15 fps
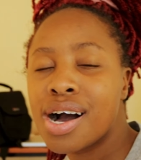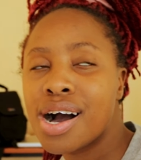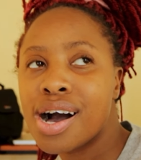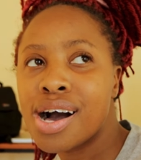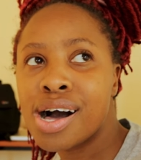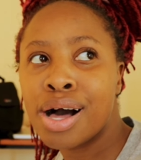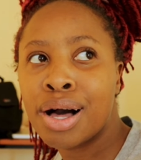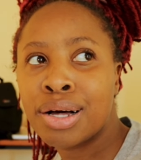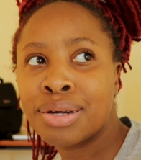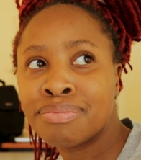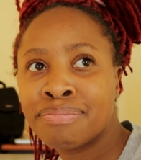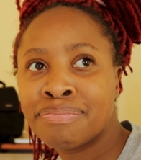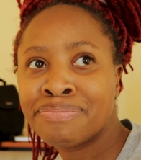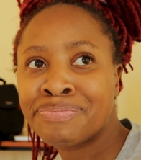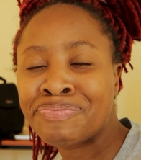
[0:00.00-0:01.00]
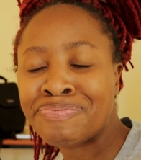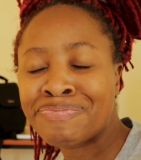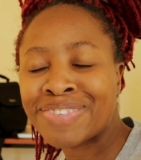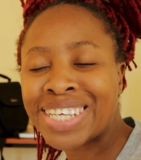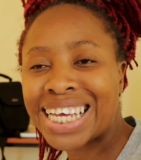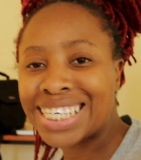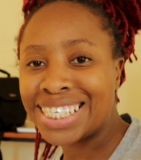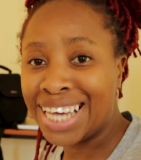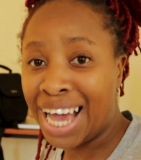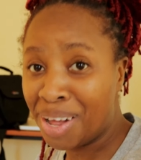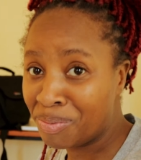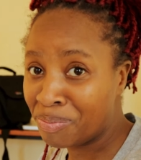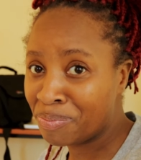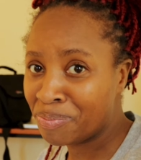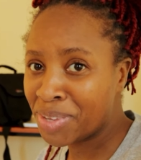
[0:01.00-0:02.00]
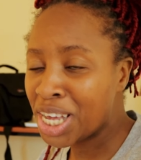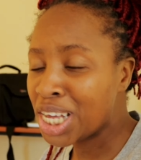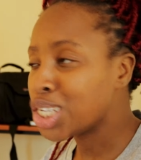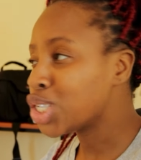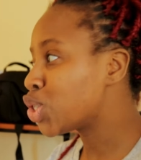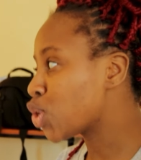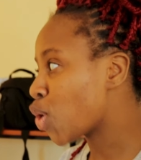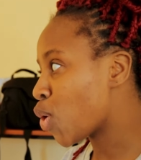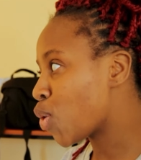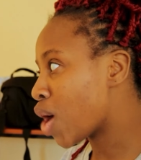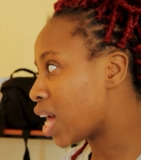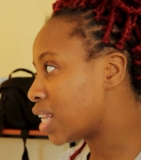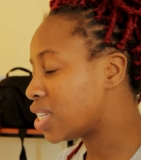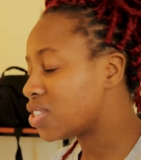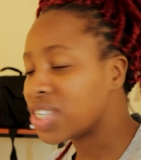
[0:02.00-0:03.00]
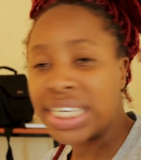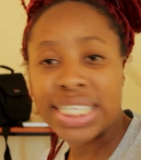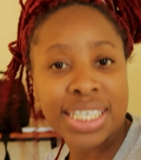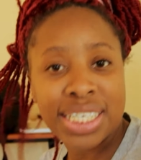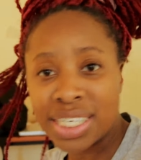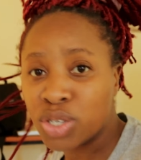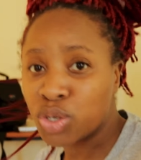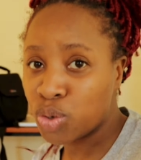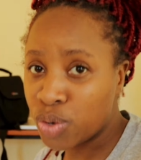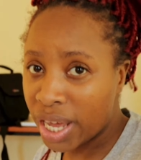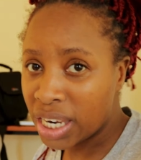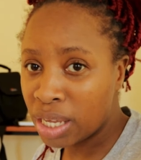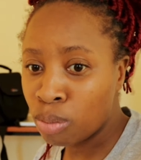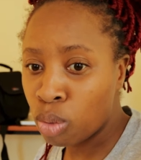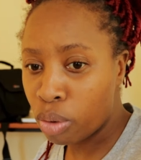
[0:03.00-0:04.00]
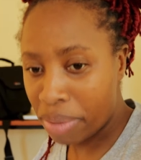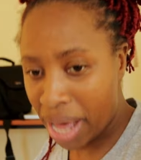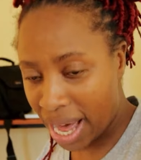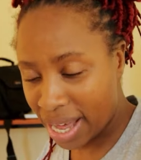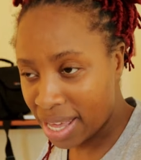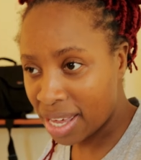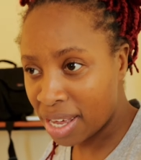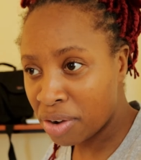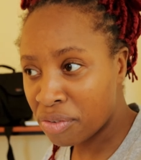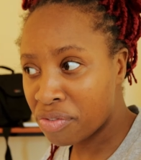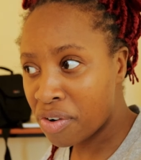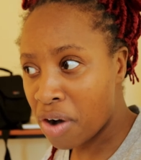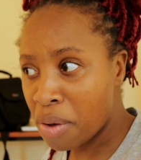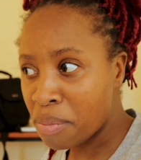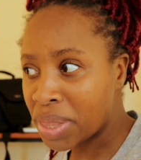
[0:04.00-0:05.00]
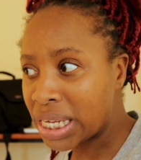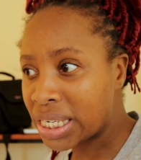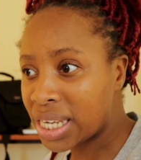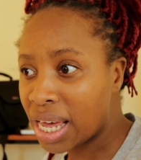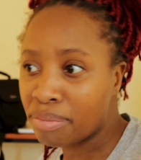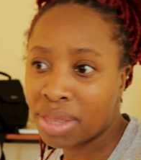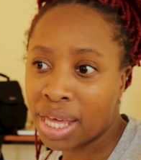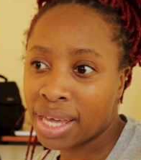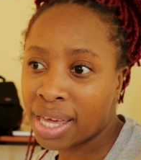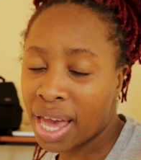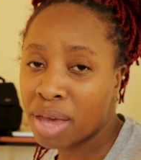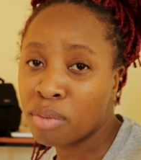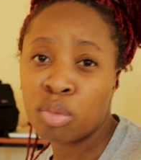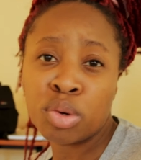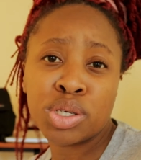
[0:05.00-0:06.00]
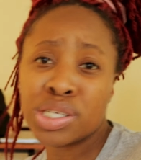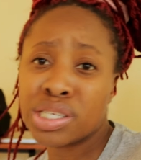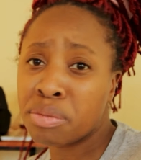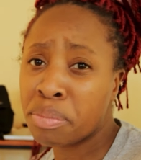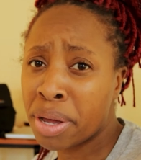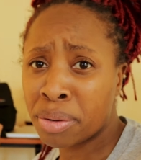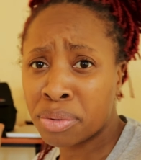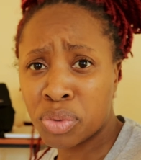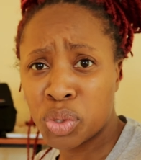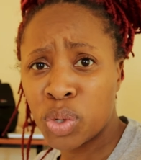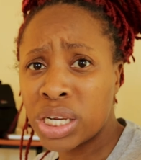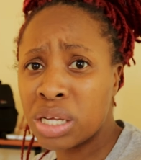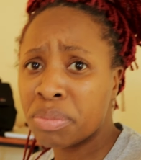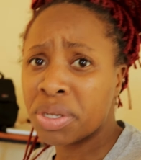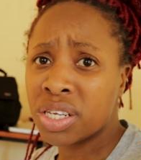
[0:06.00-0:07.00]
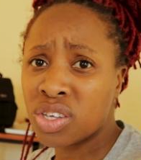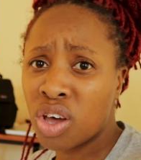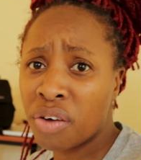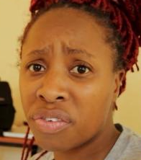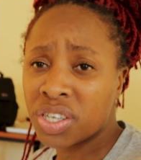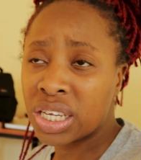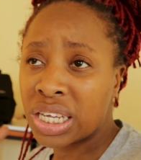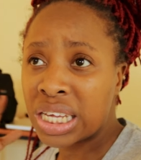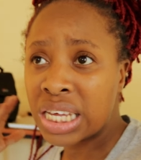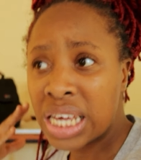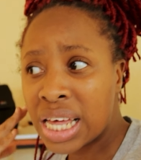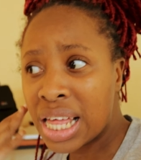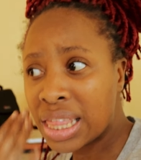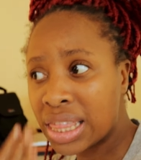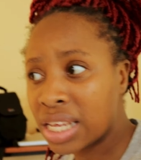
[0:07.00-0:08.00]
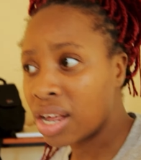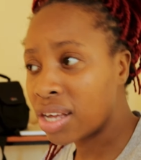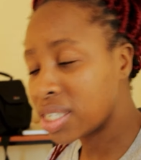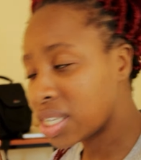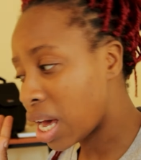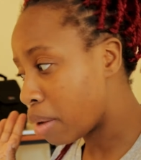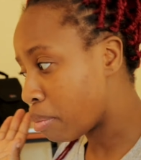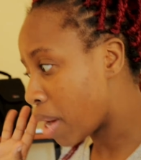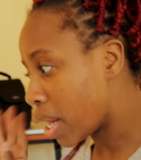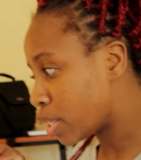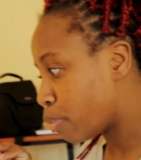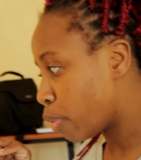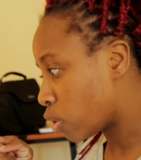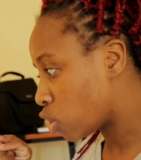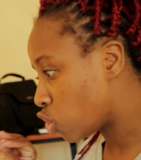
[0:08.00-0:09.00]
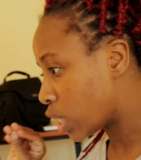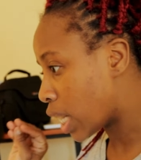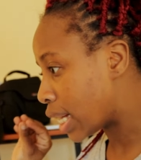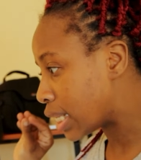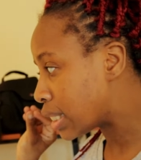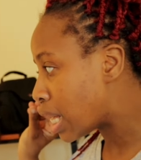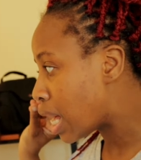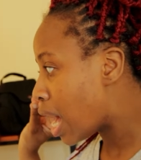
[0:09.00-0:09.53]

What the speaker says: Yeah. So I literally didn't do any more packing from the time they came, which is about 20 minutes after the last time I spoke to you guys.